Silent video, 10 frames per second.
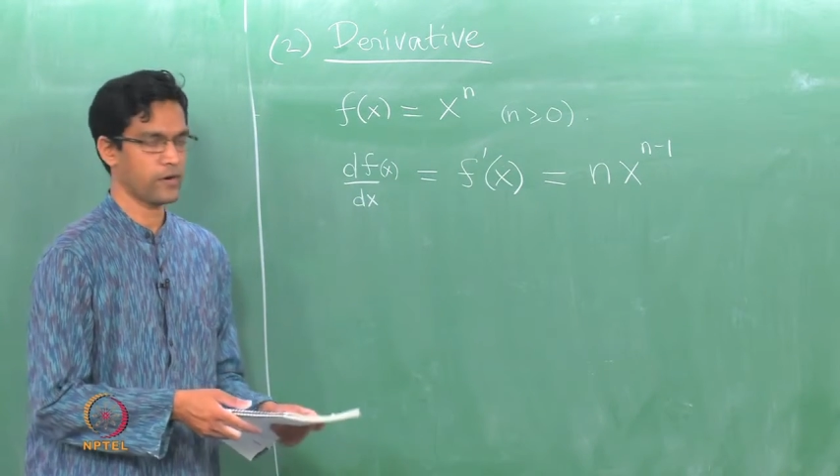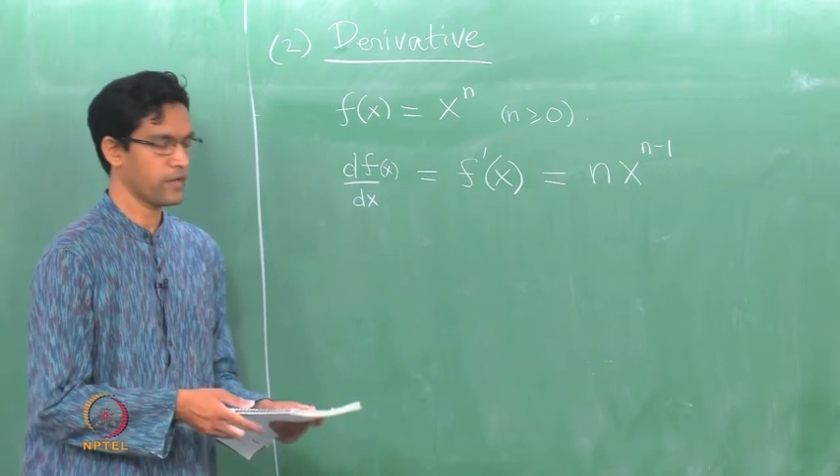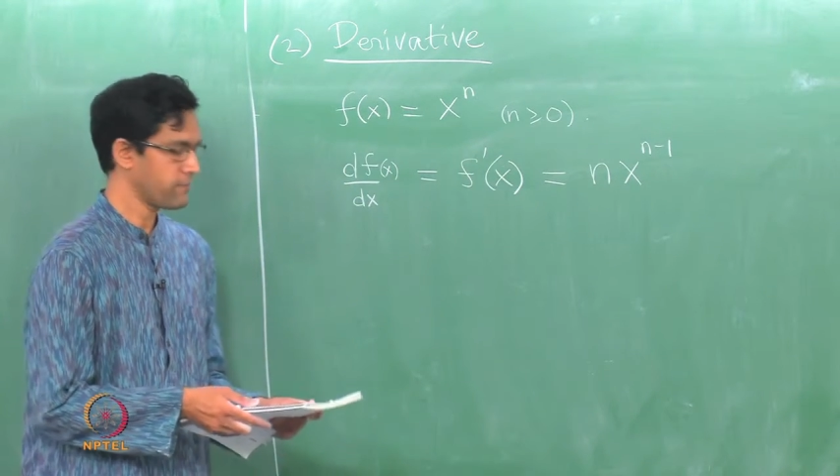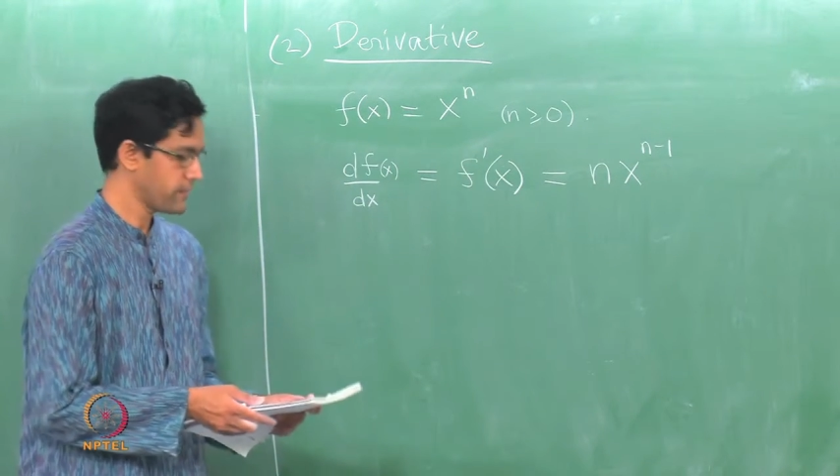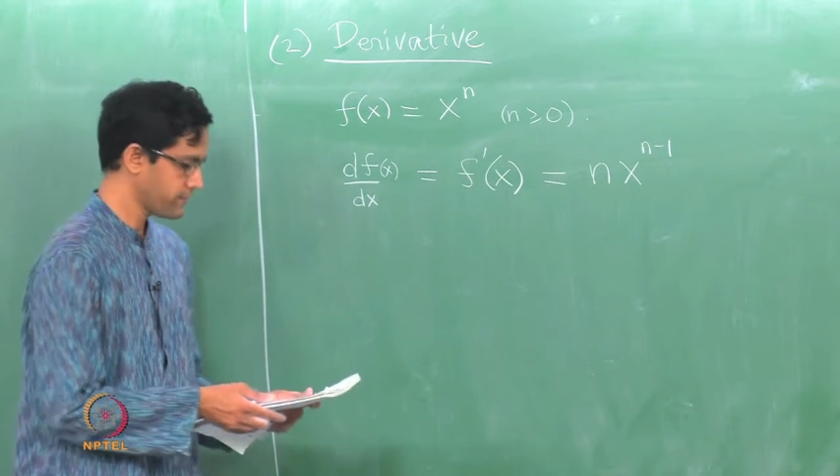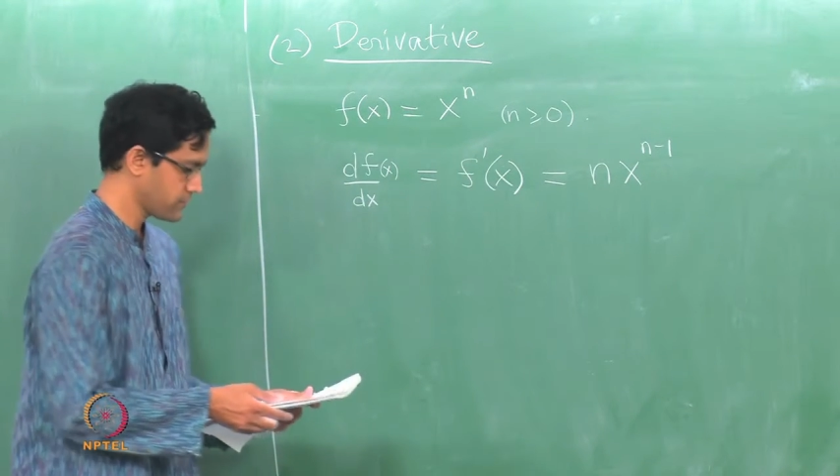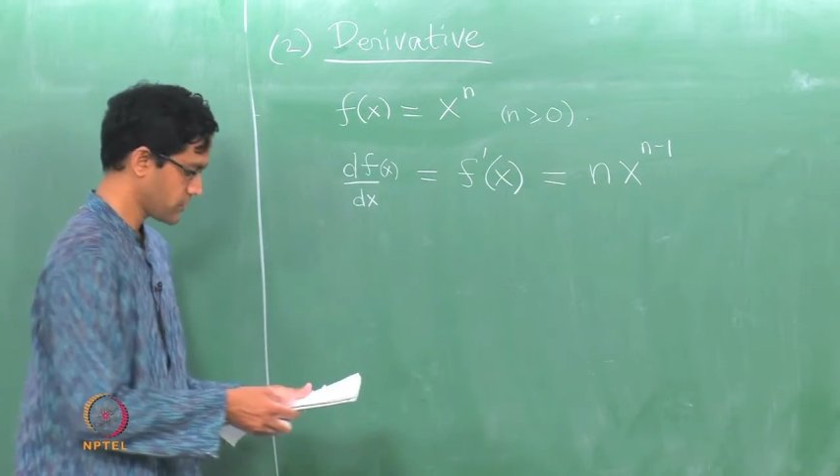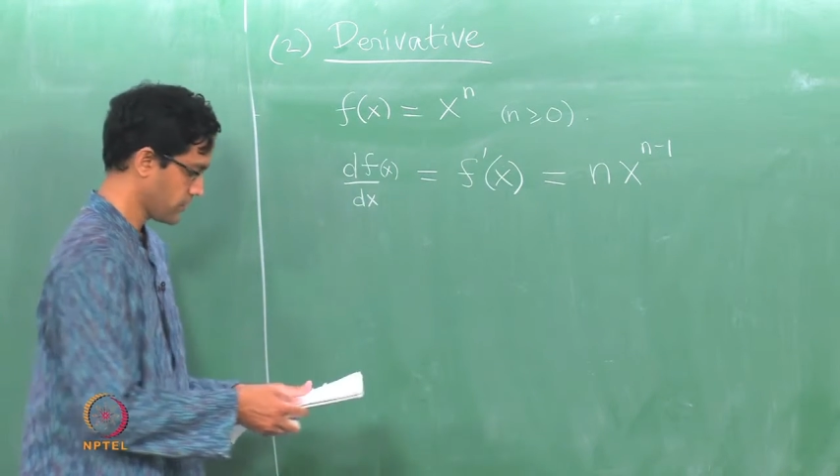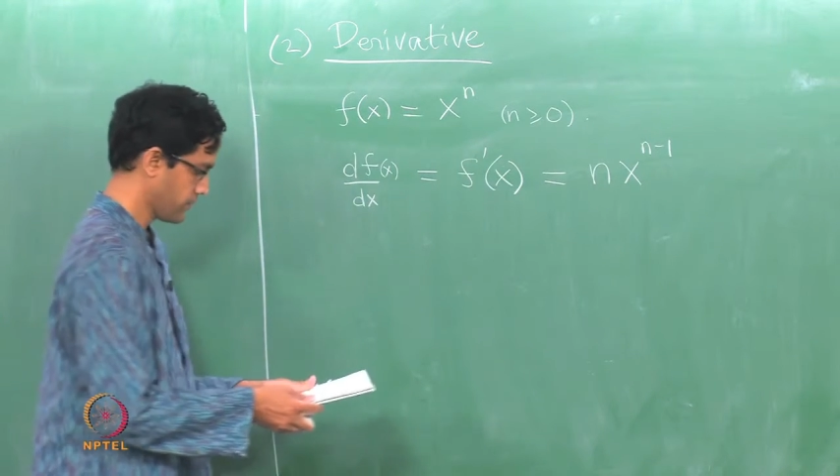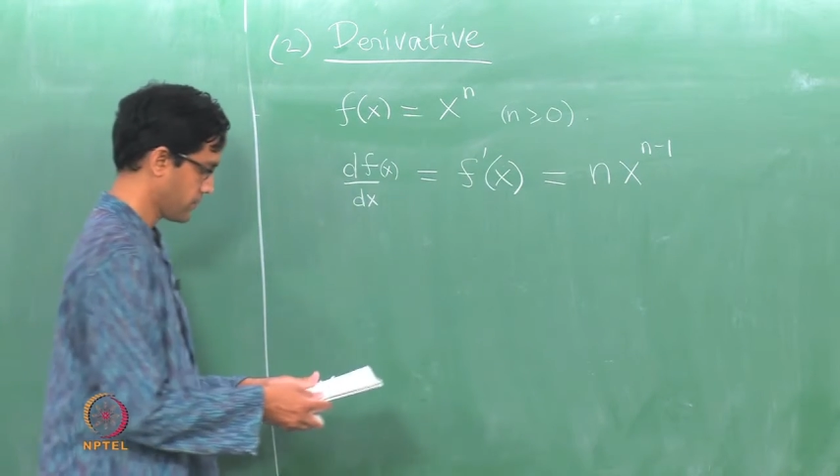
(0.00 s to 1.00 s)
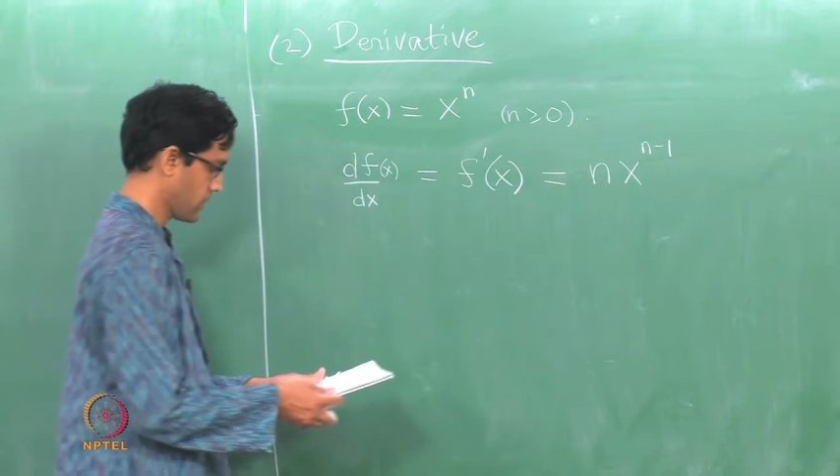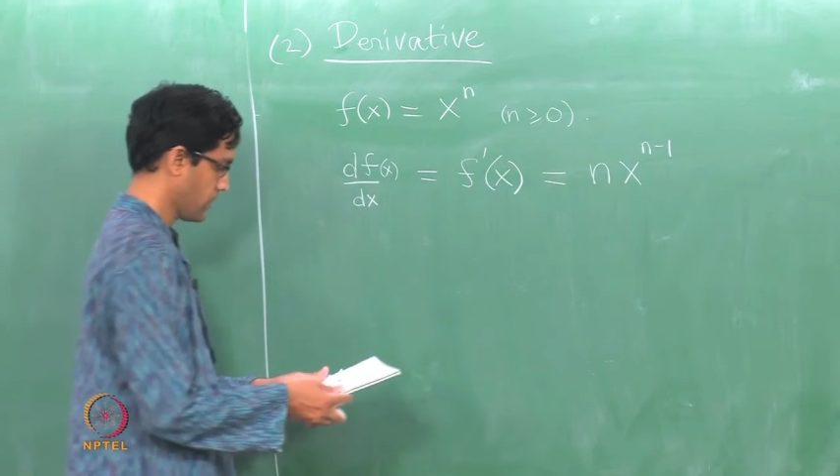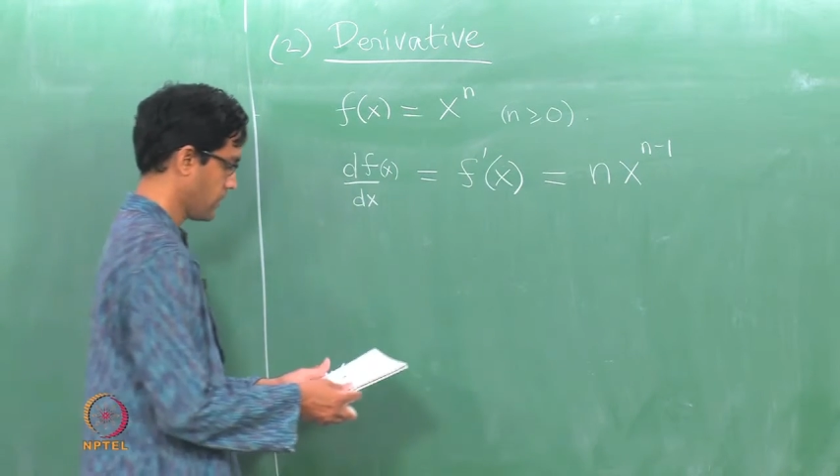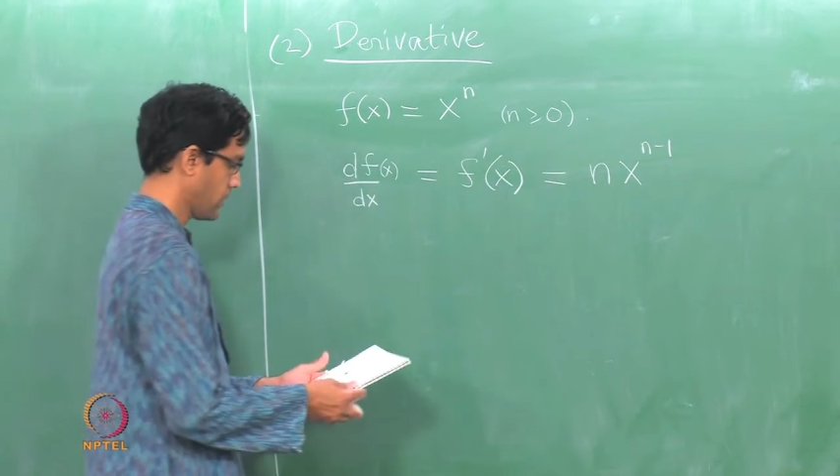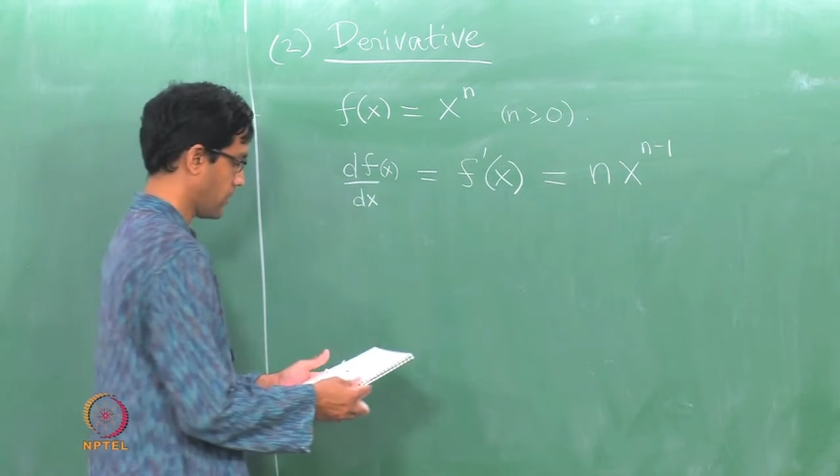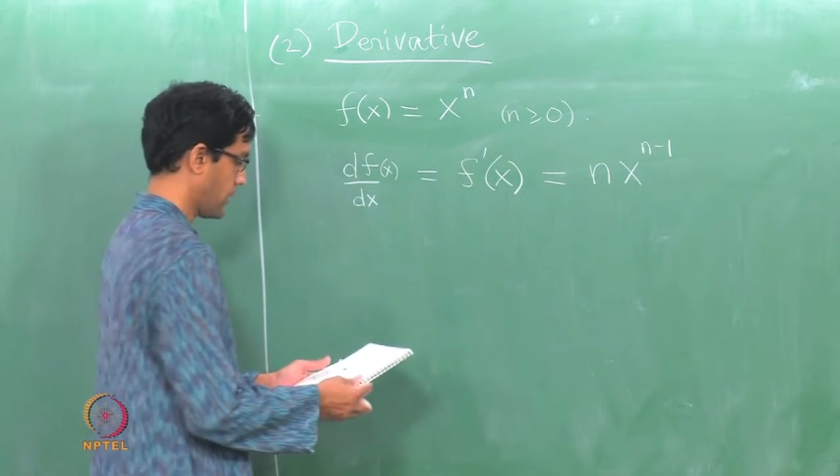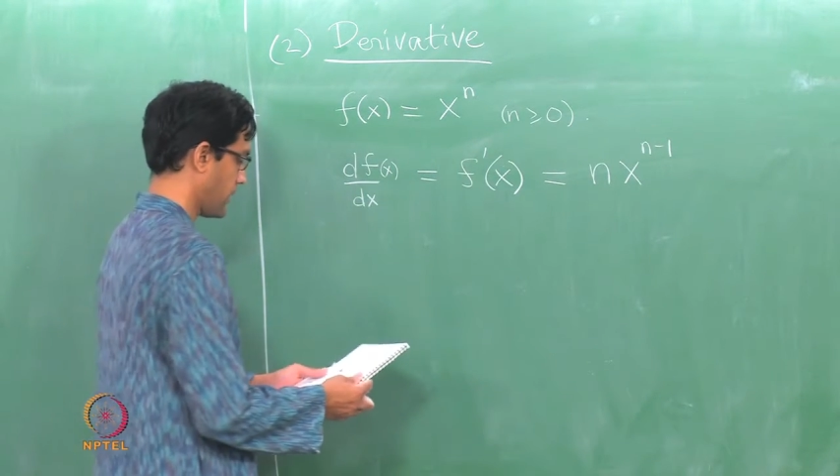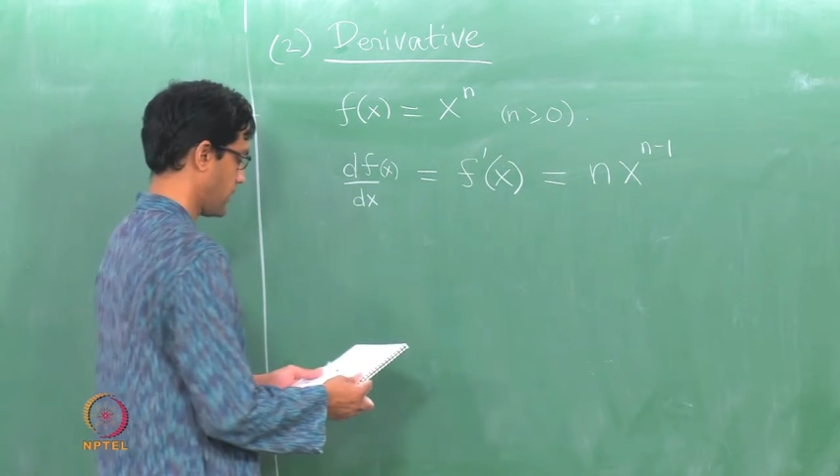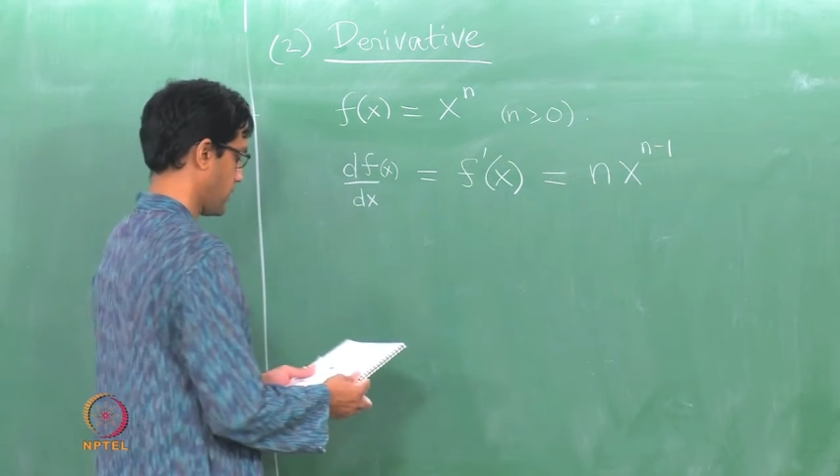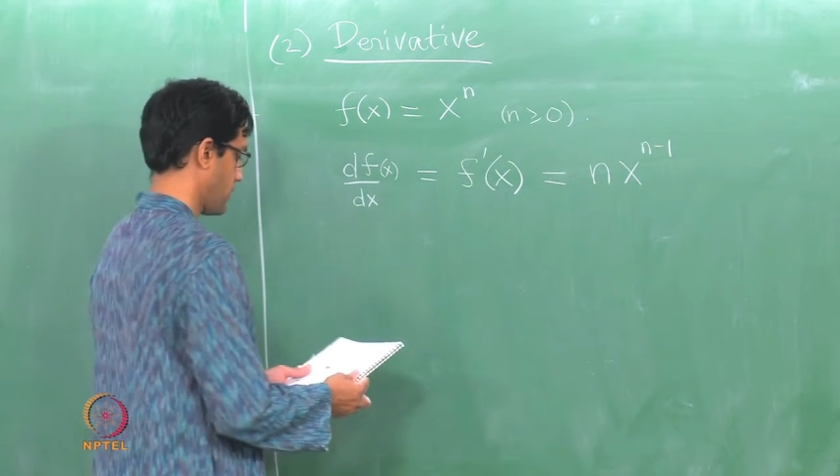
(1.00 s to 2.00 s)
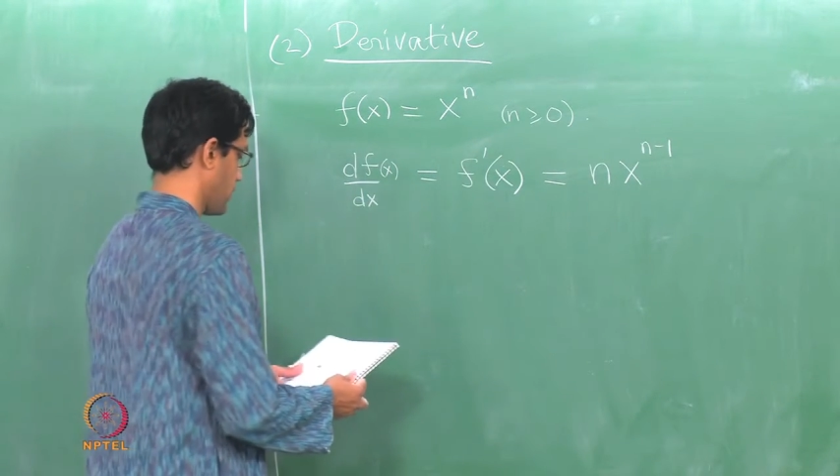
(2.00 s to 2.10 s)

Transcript: derivatives. And